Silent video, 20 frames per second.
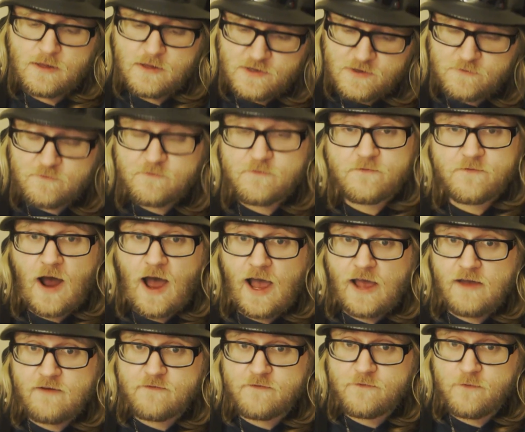It's in
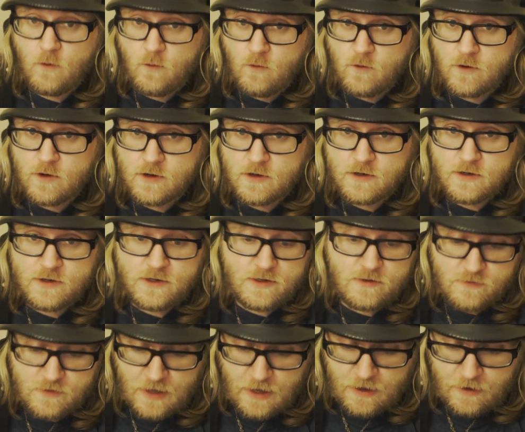
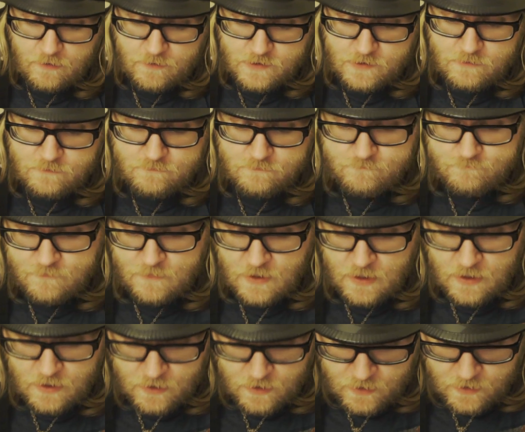5/4/2000.
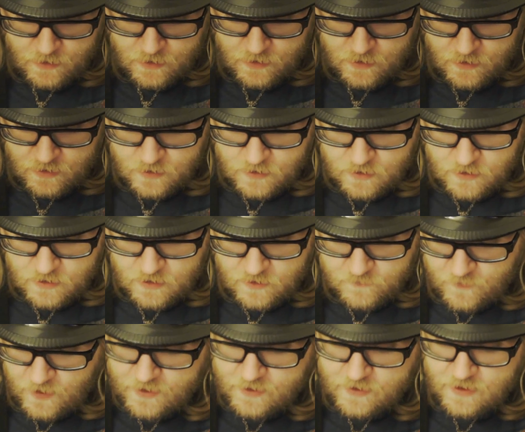
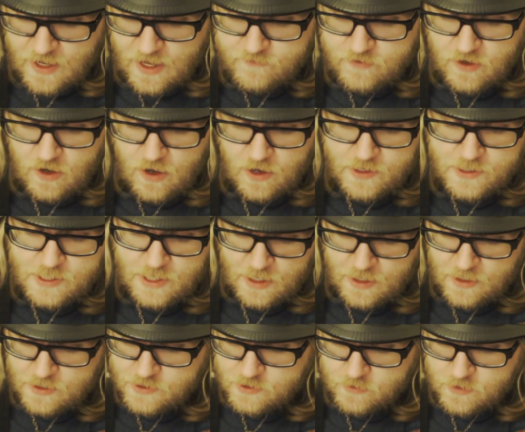If I could have an honest
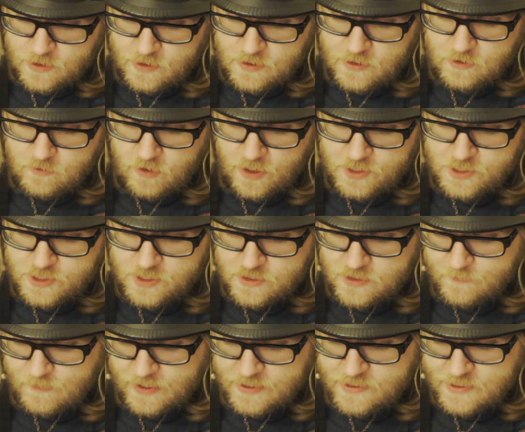answer to any
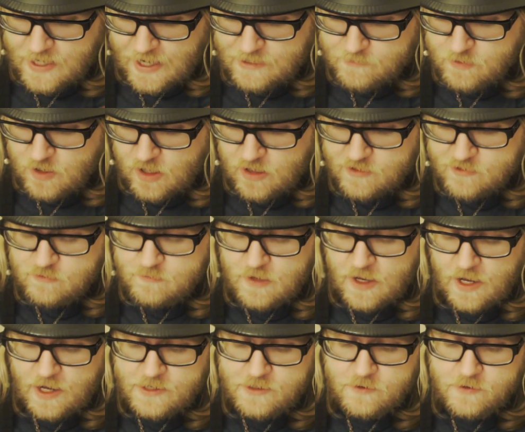question that my diabolical
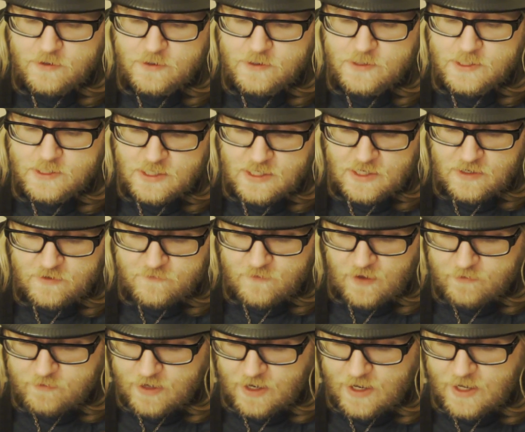mind could conceive,
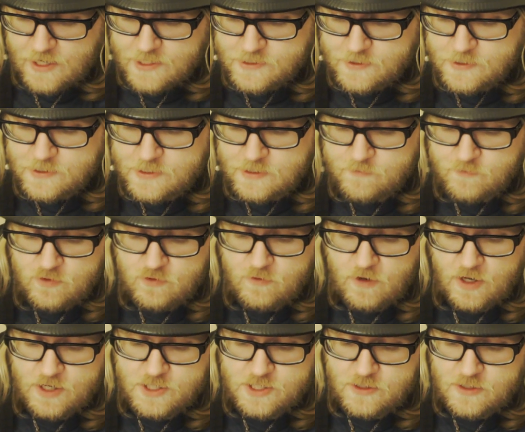I would ask the simple
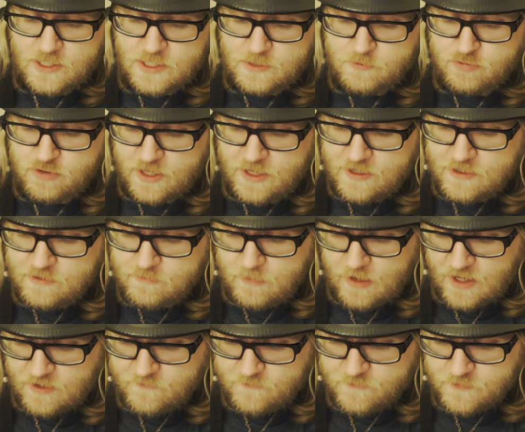question that has plagued
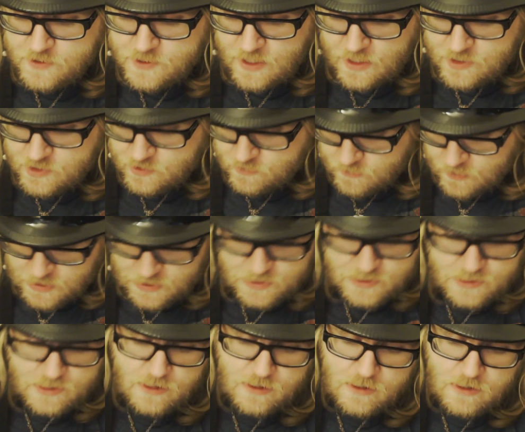man for
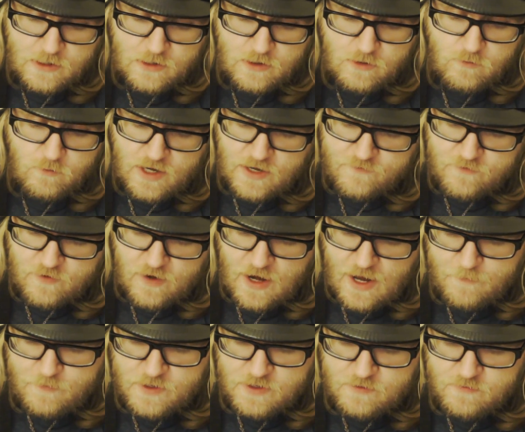centuries. Whatever
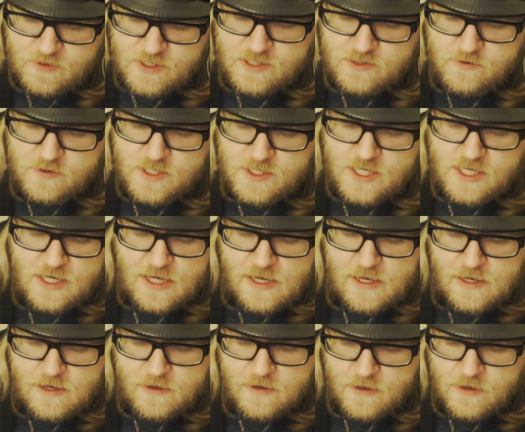happened to Mr.
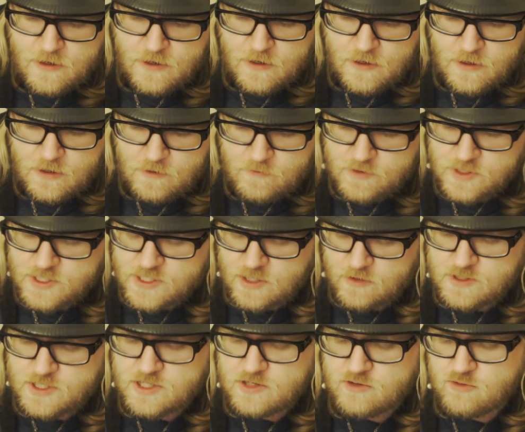T? He was
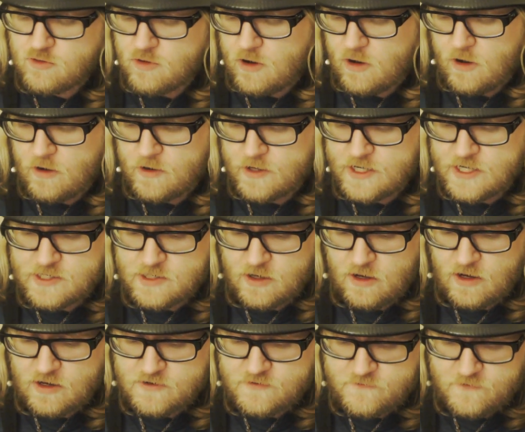so strong, and he
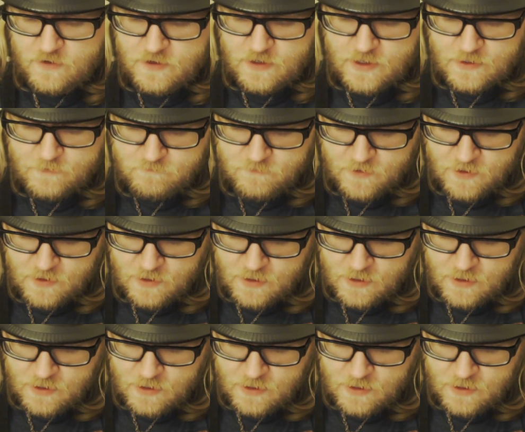talked funny.